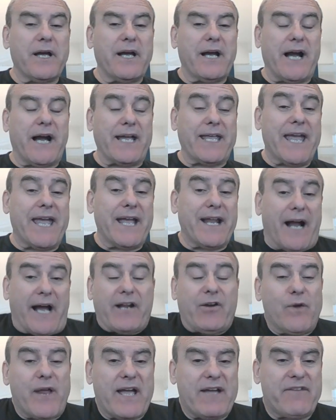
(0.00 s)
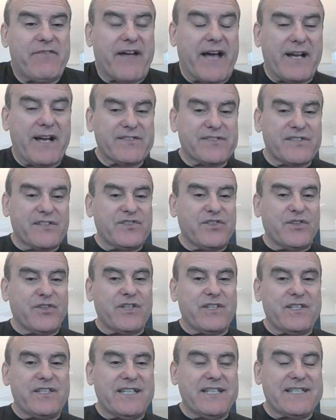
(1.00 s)
Again, I don't have access to
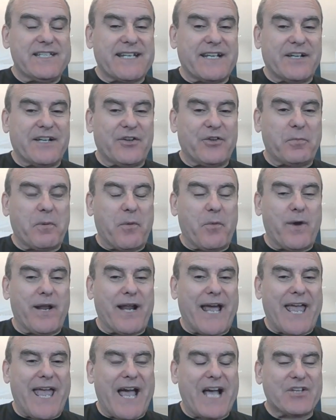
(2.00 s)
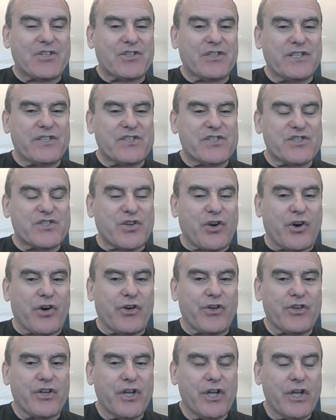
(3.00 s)
the details, but when I actually
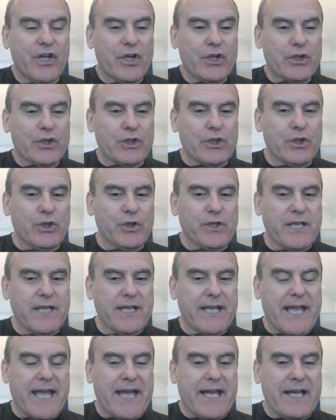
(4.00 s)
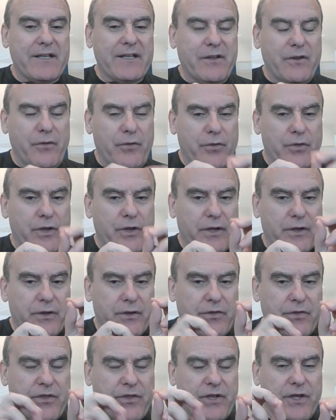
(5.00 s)
start looking at
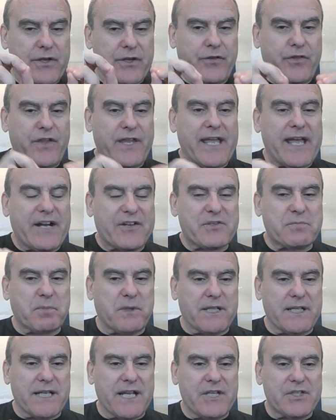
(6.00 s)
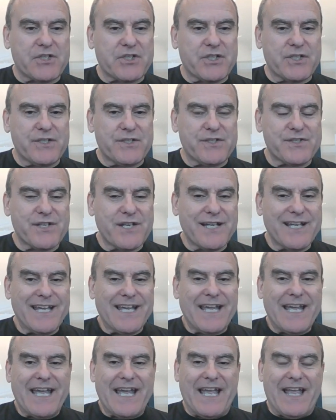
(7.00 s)
the explanations,
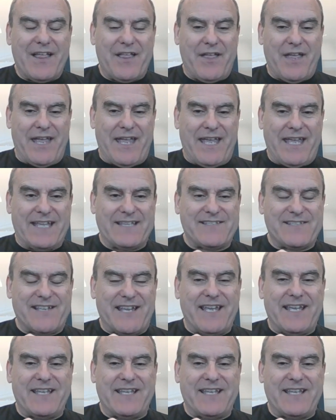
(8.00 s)
it's